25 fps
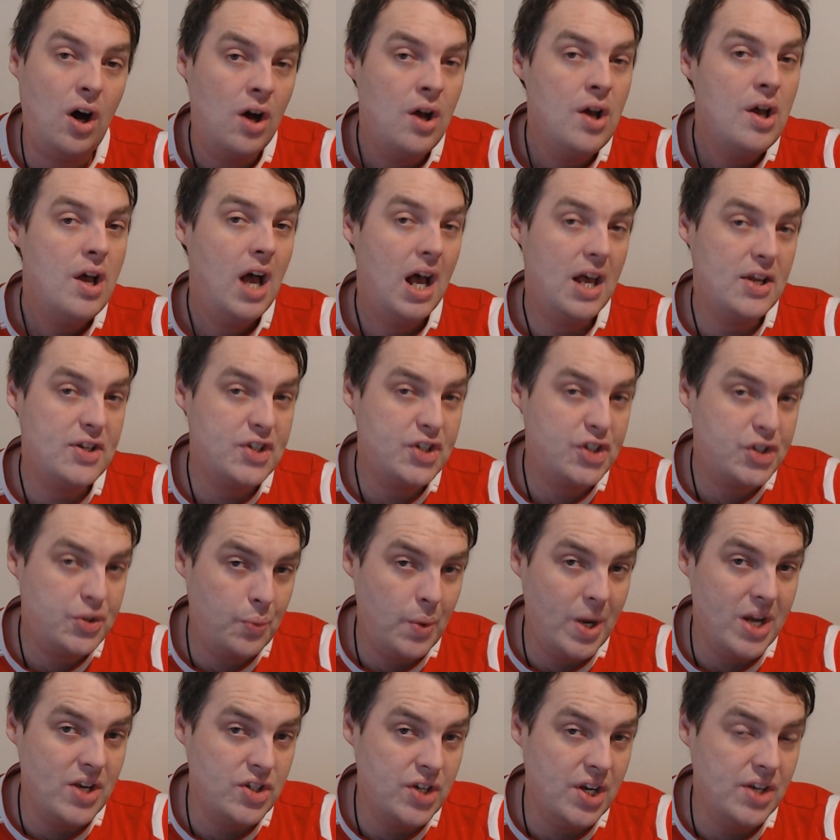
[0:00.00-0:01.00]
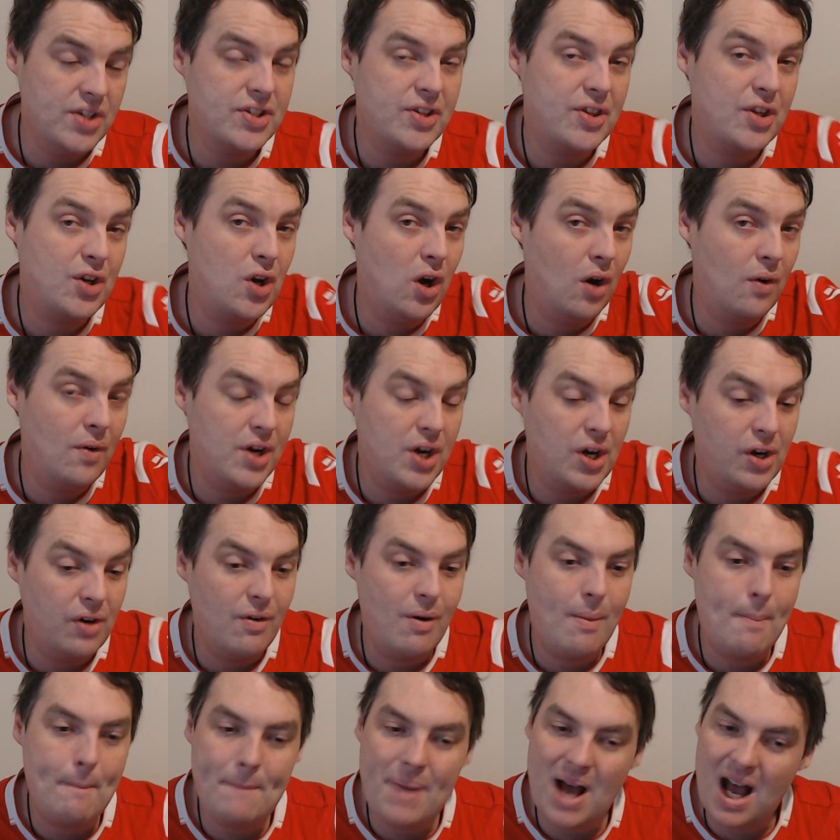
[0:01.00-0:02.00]
a switch into the corridor
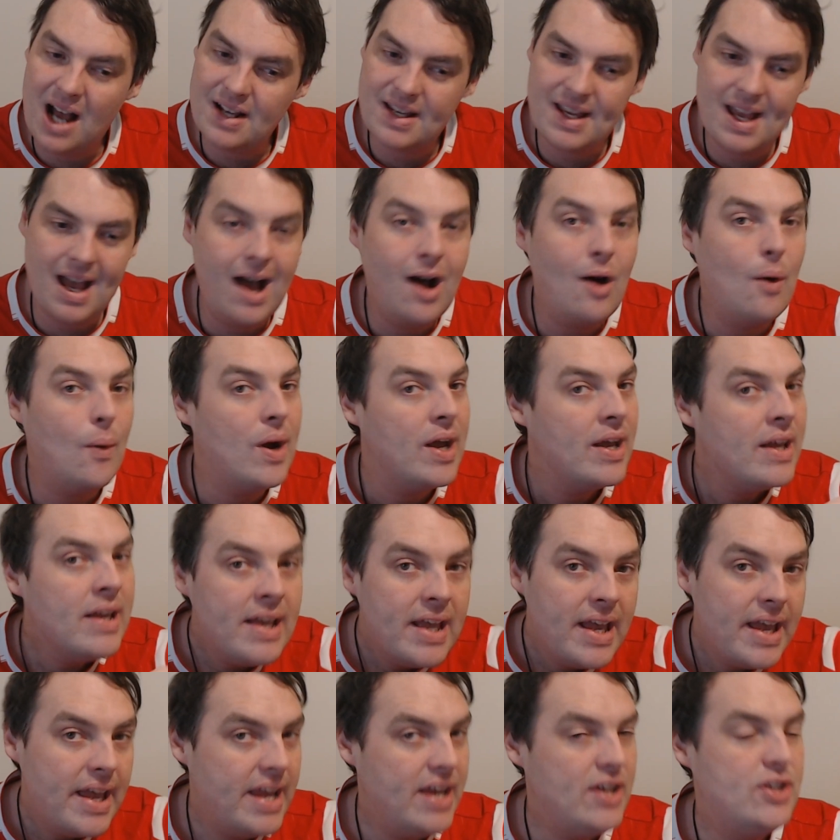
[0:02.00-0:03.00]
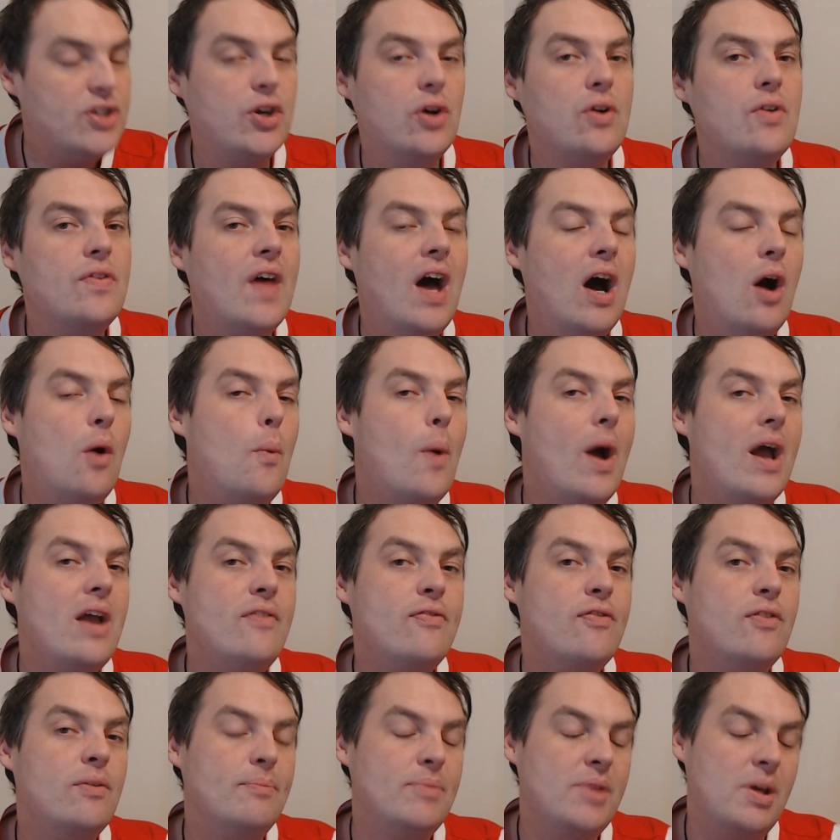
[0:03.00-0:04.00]
and back out. He took that away
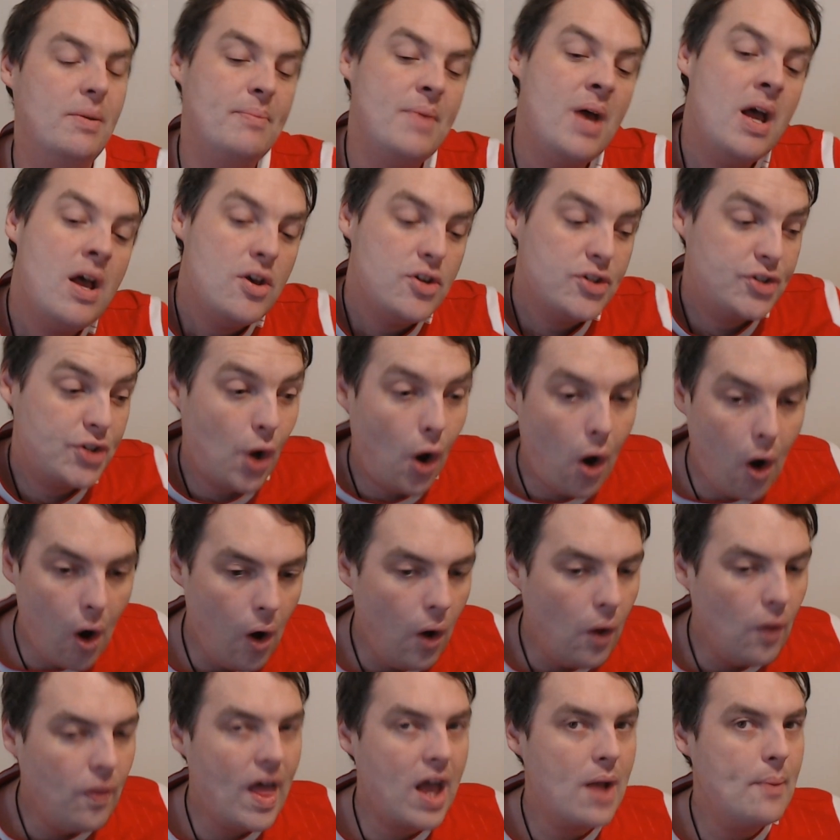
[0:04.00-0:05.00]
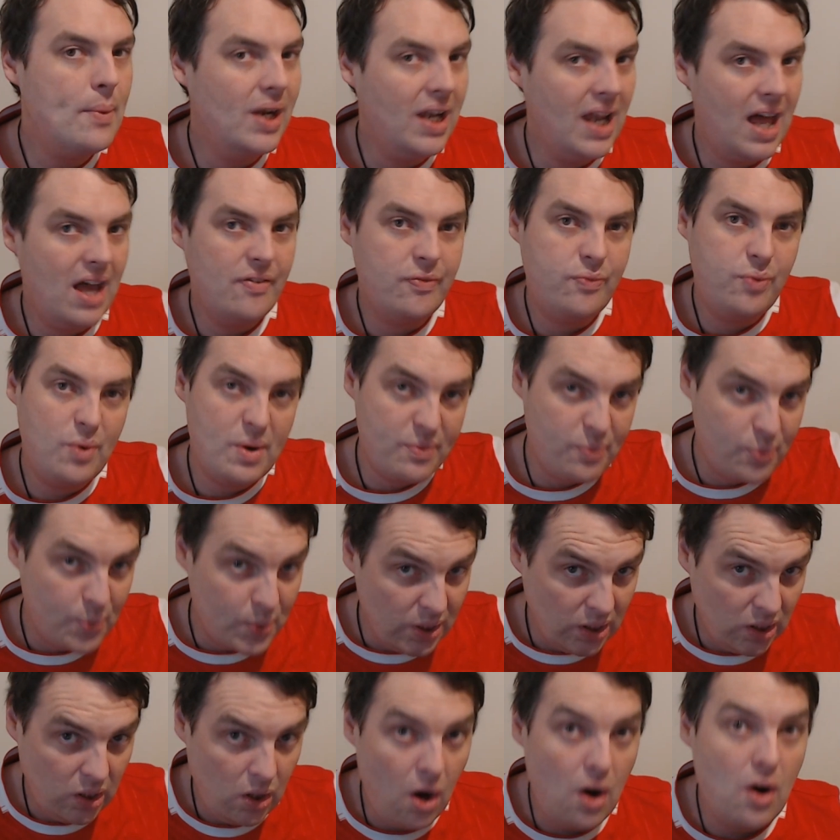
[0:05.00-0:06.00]
from them. So all they were left with were
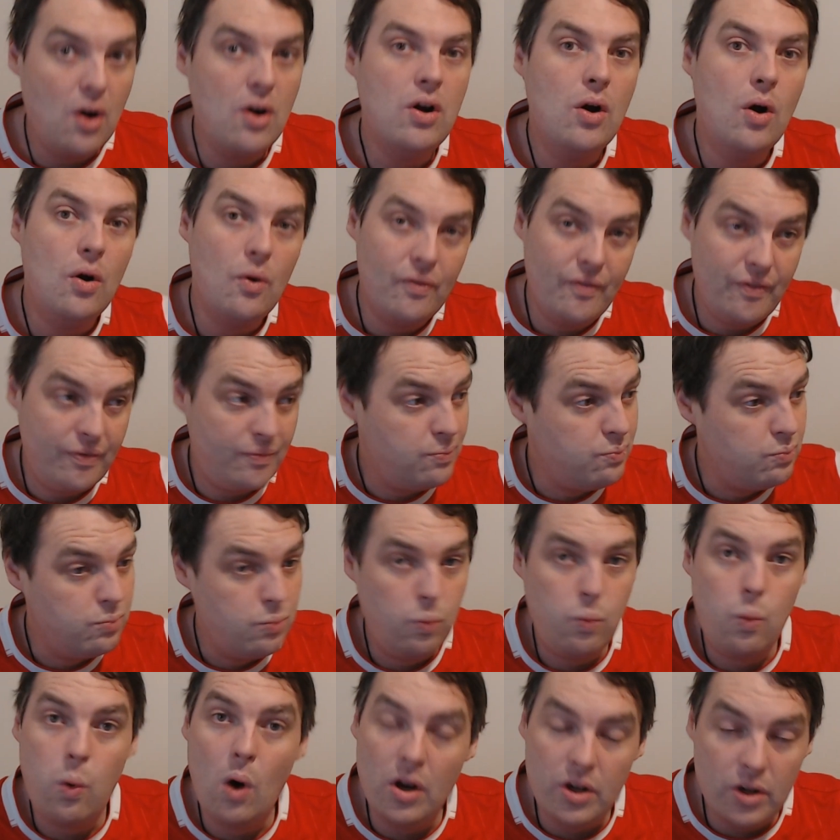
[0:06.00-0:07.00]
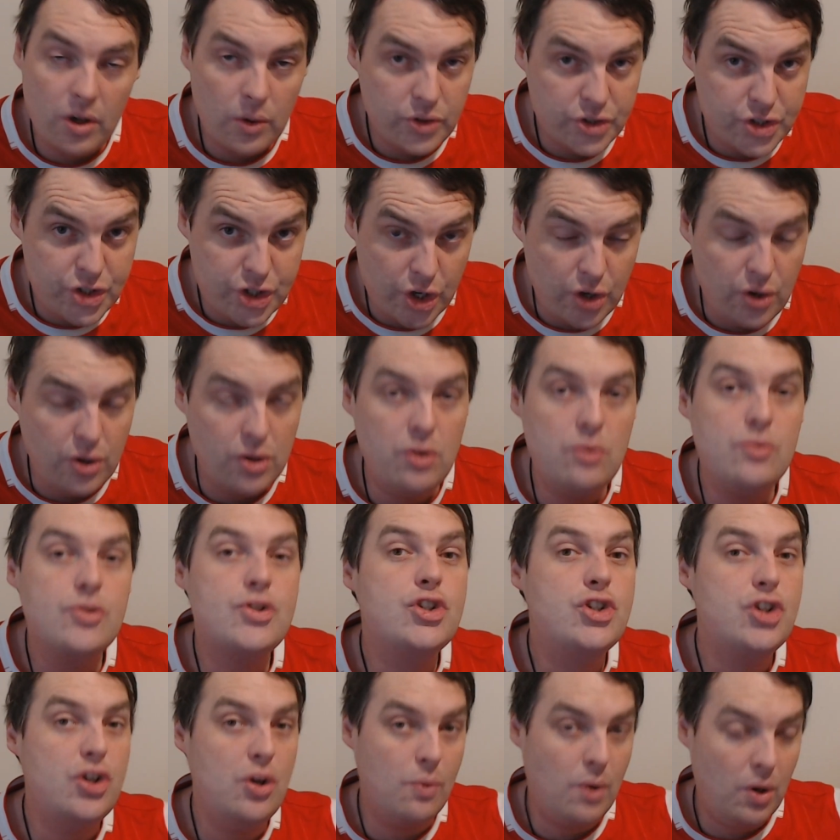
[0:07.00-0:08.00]
long 1-on-2s,
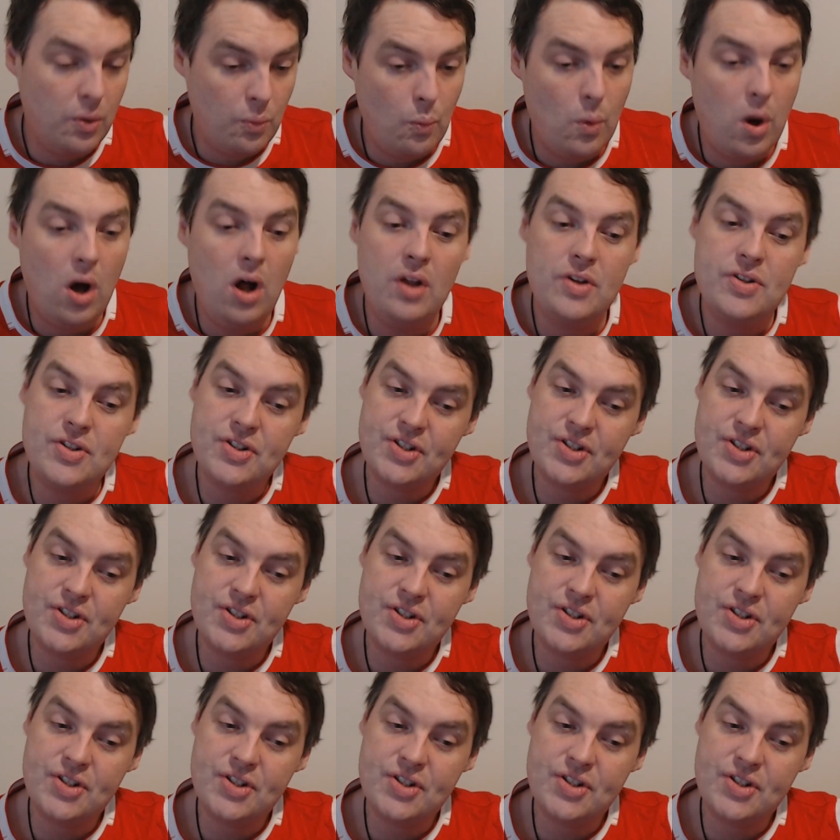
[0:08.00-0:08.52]
2-on-1s